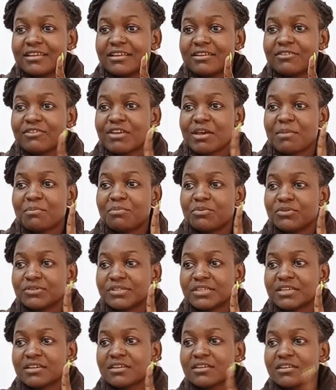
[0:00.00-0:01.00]
Okay, I'm
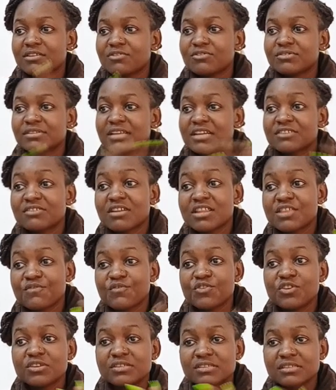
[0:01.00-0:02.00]
pausing because actually the
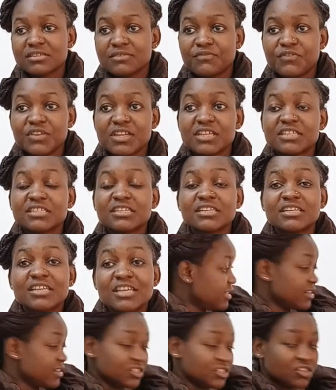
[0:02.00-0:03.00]
video is finished.
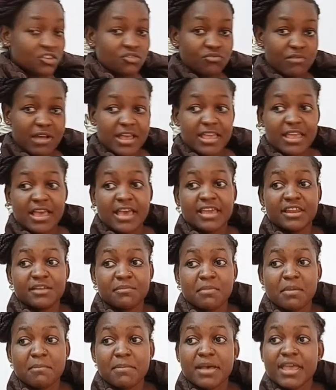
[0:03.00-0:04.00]
The reason why I
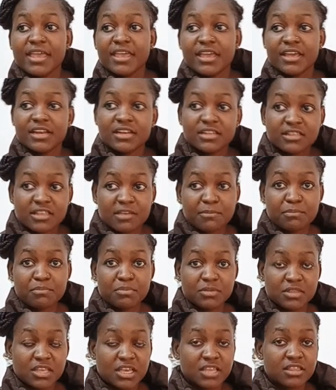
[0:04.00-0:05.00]
remember I had
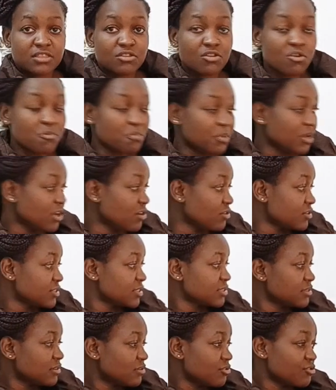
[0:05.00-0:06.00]
the throw
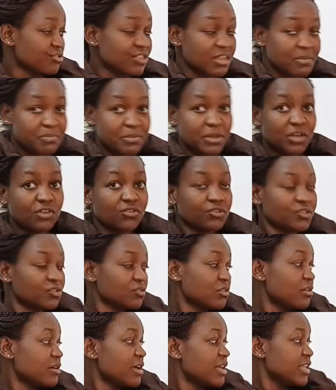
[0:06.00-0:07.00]
pillows or the
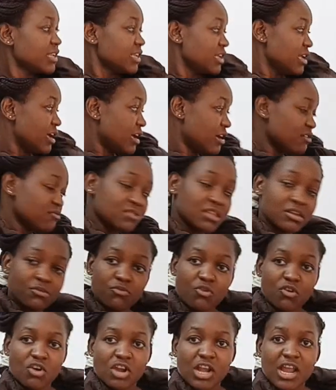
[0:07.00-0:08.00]
pillows on the
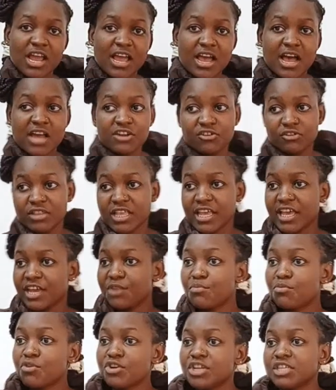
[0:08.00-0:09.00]
wall and on the
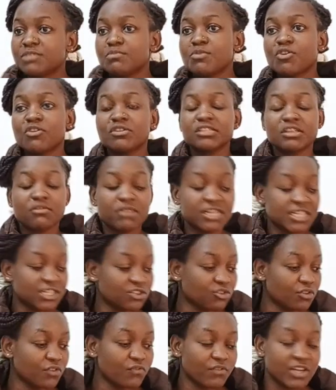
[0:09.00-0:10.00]
headboard is because I wanted
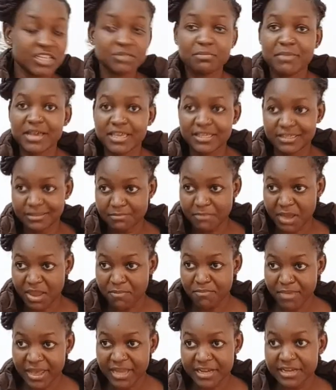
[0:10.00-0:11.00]
to convert my
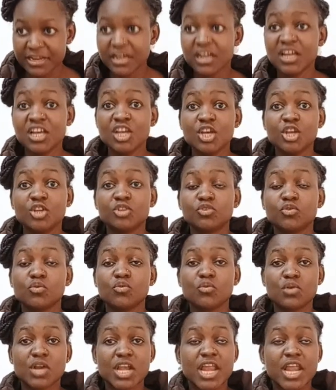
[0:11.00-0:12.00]
bed to
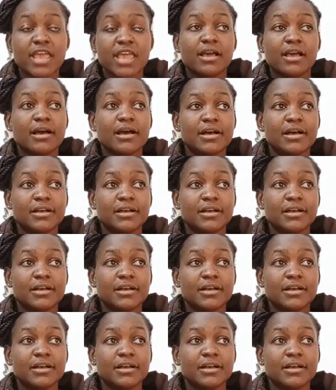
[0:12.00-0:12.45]
look like